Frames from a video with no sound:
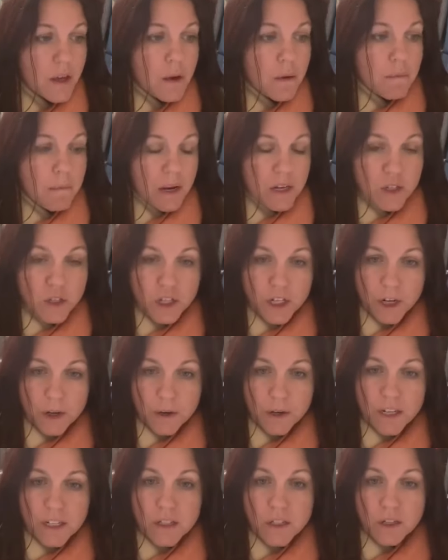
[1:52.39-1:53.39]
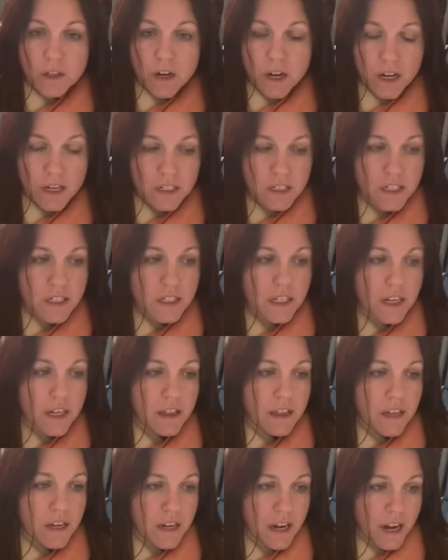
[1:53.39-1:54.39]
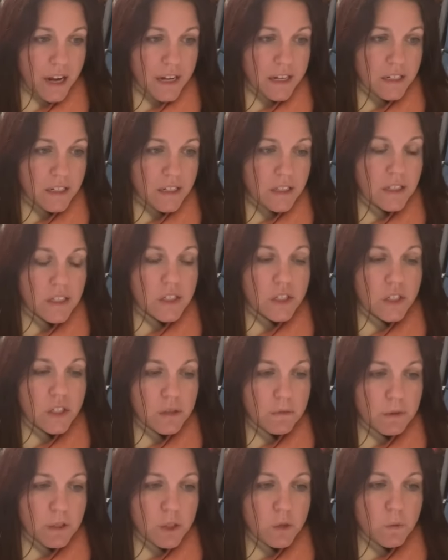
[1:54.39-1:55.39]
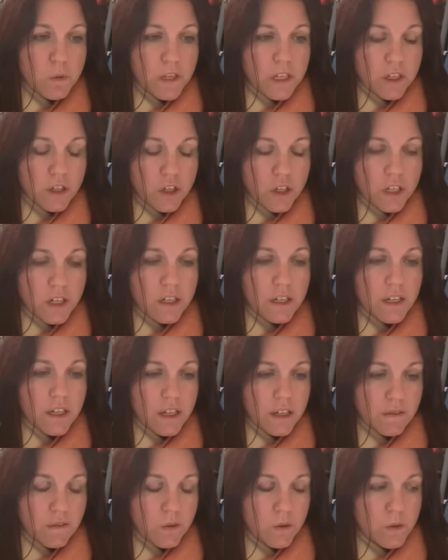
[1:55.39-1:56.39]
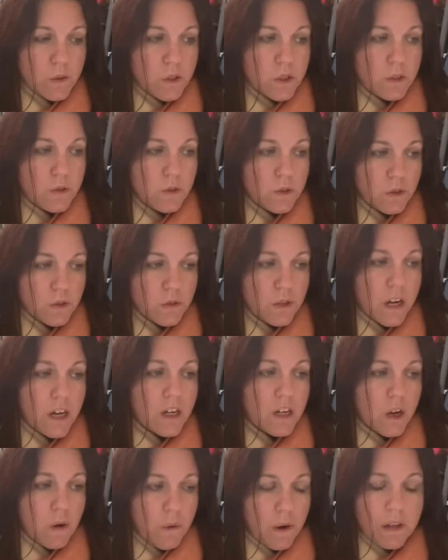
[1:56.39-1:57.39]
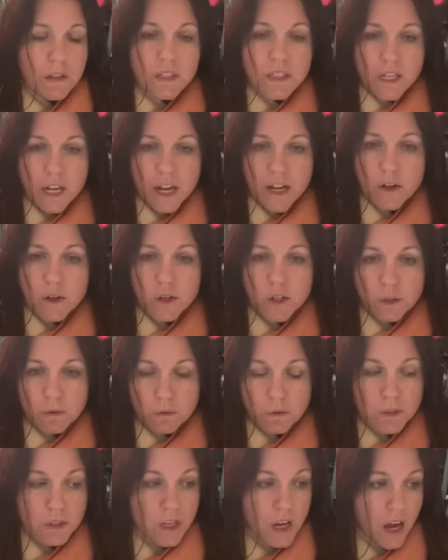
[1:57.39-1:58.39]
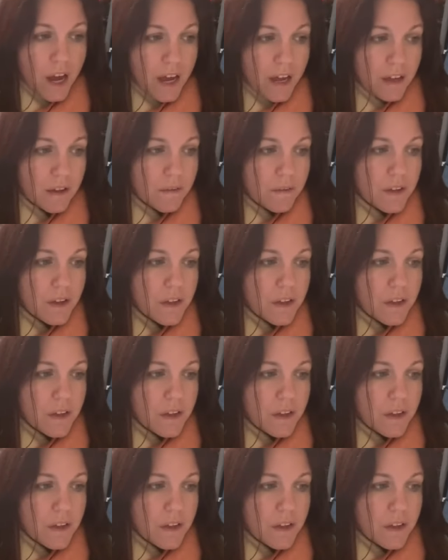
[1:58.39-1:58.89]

My chariots are hunting in the night. This is between good and evil, so do not go outside or you will die.